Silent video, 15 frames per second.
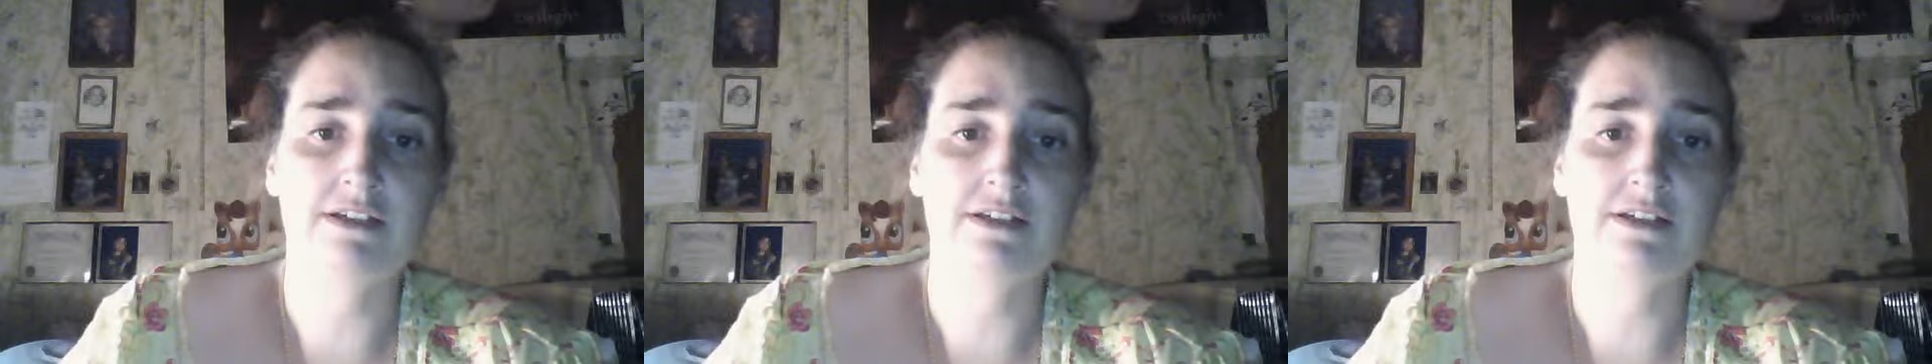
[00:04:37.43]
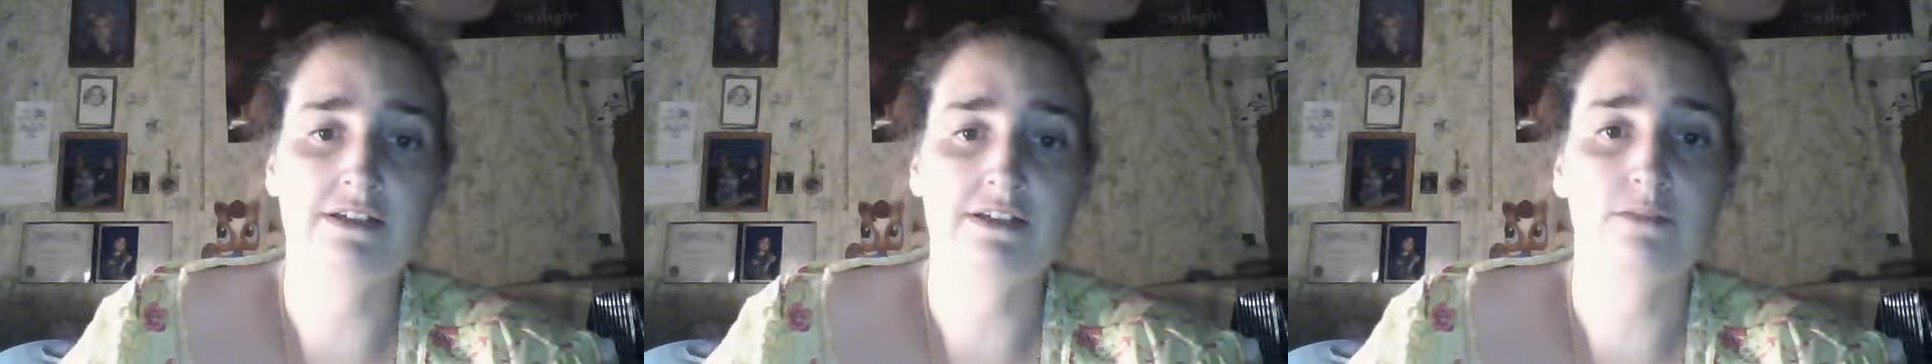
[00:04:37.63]
a
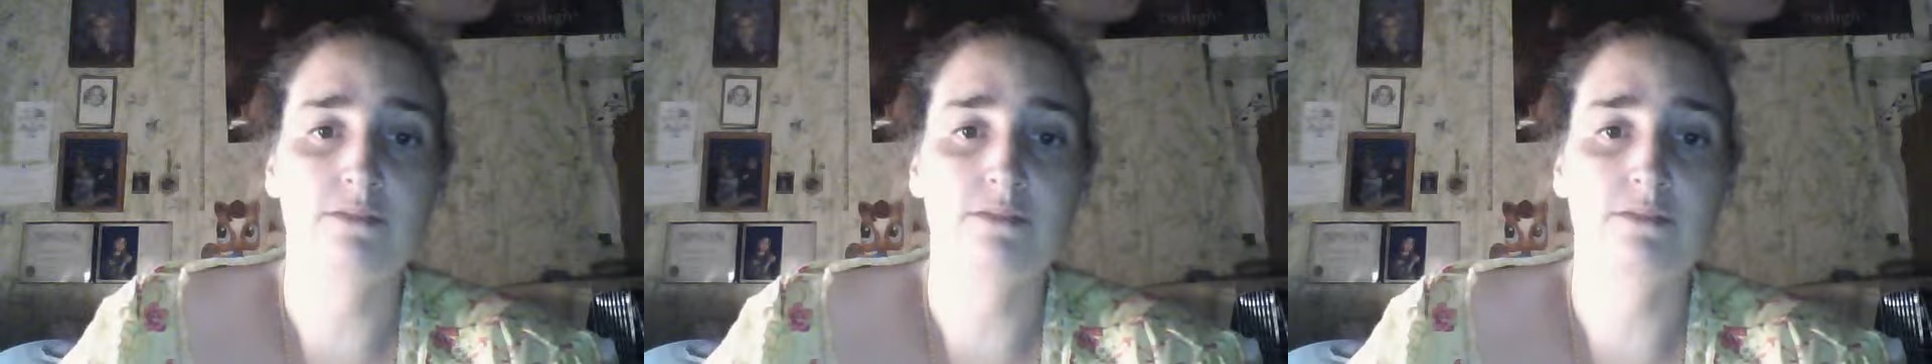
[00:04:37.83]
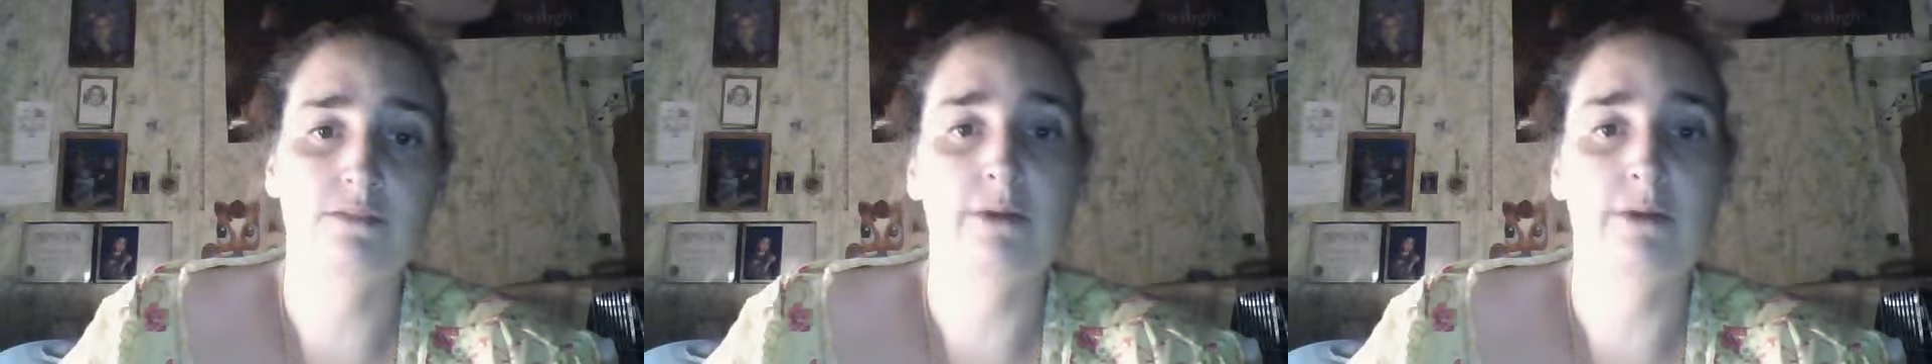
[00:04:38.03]
little bit
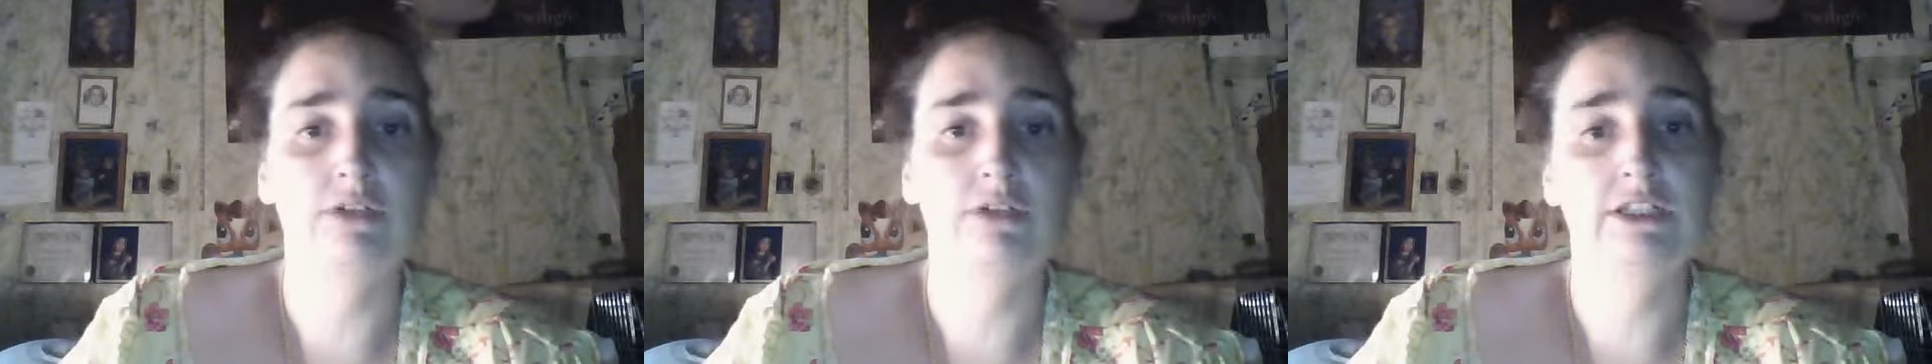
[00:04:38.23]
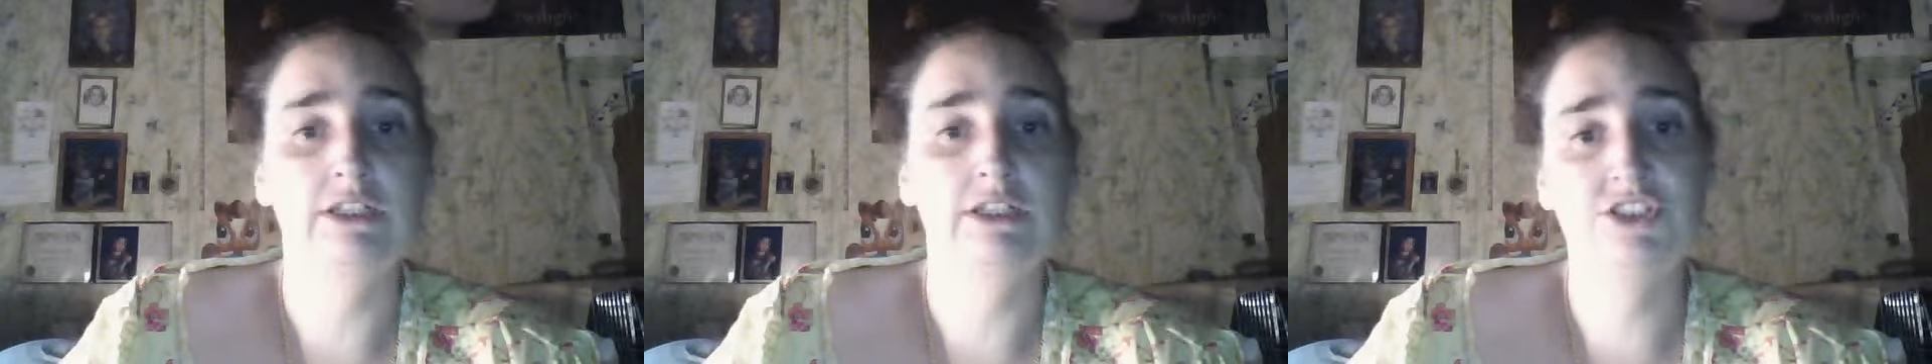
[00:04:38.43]
about
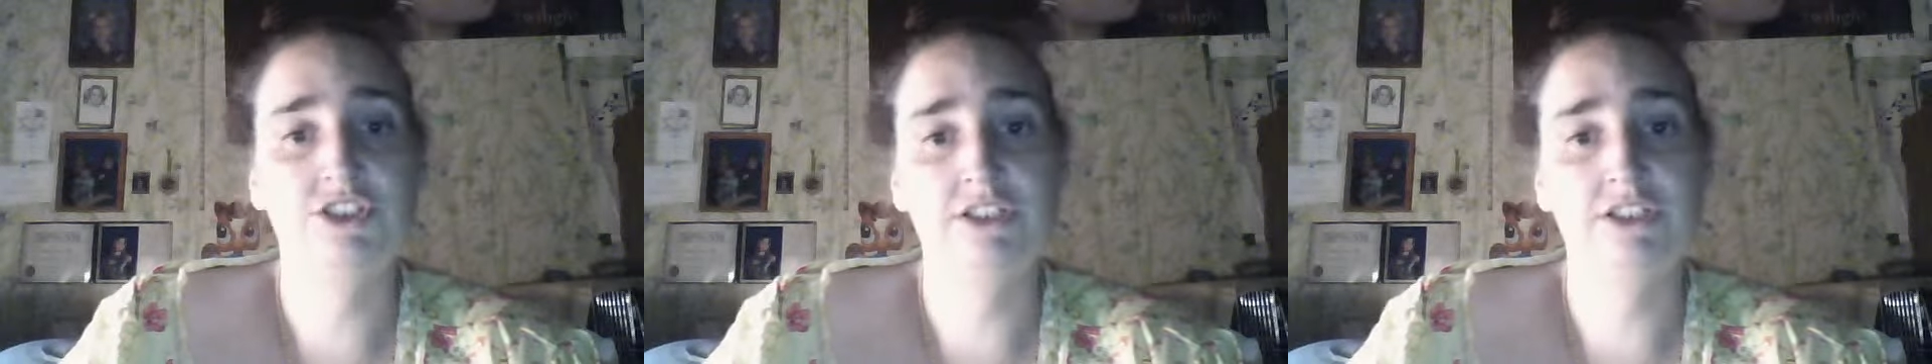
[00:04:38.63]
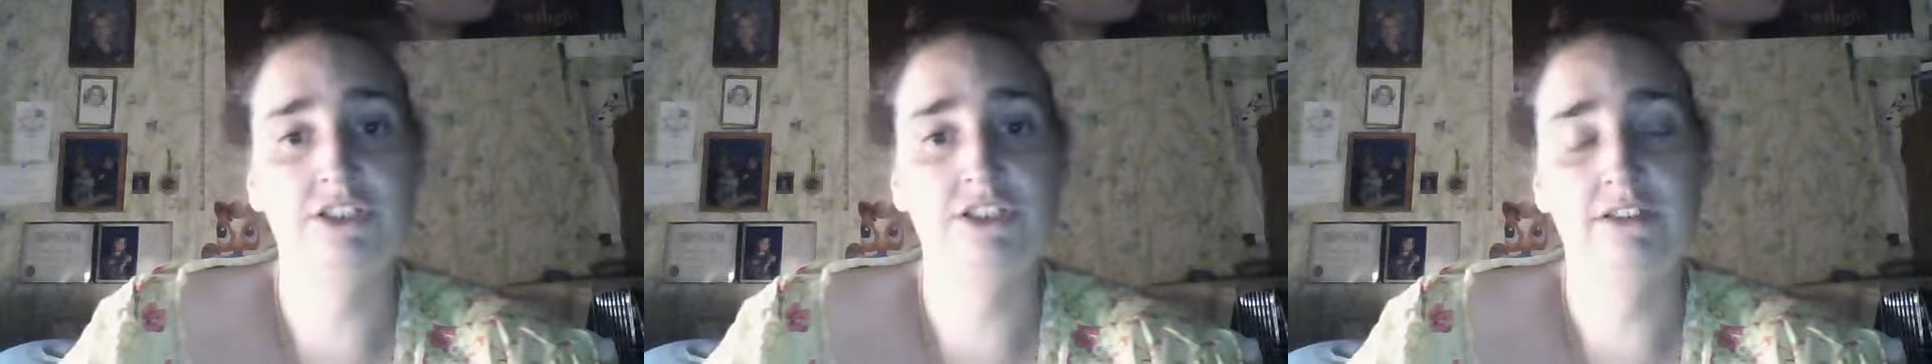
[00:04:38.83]

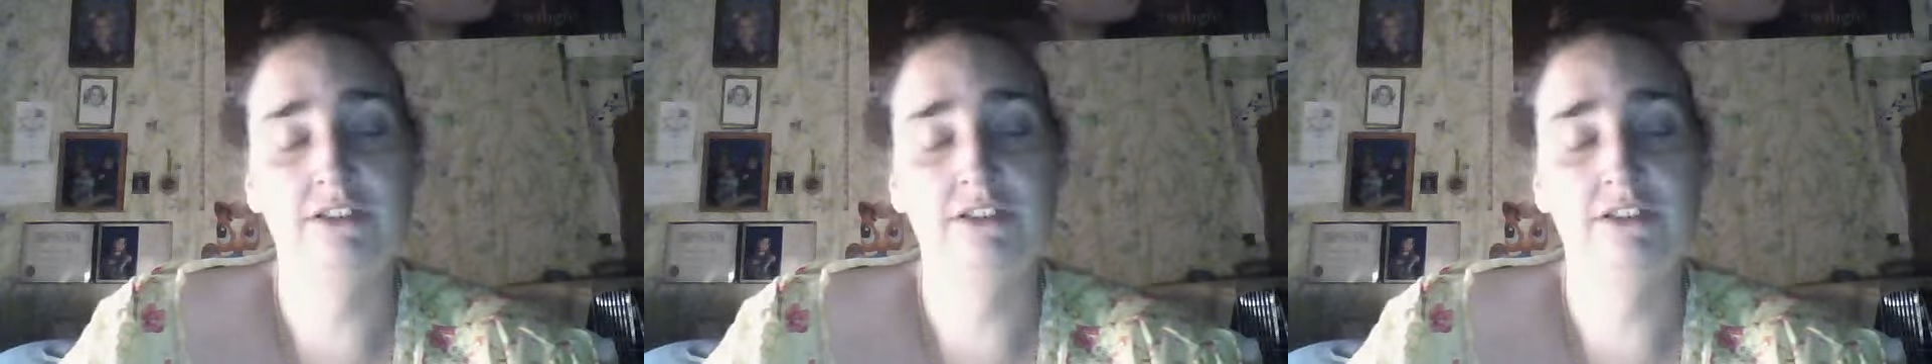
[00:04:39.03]
religion.